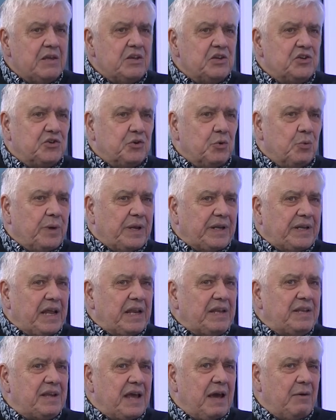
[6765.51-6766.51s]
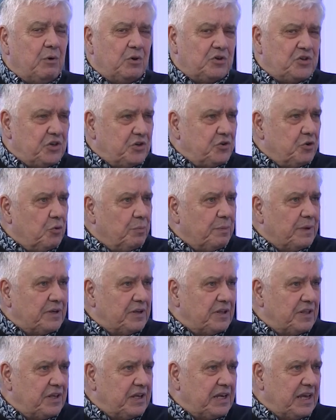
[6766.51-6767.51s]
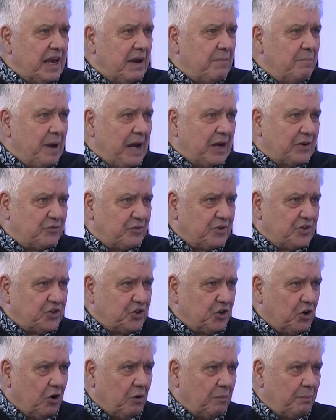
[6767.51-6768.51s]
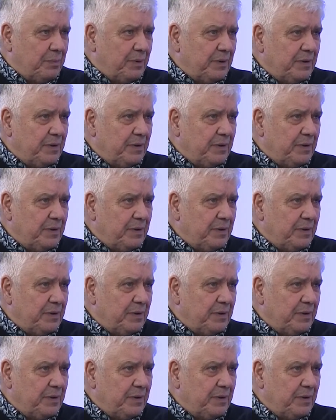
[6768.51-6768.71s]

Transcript: So we did, well, she took me to the mattress shop.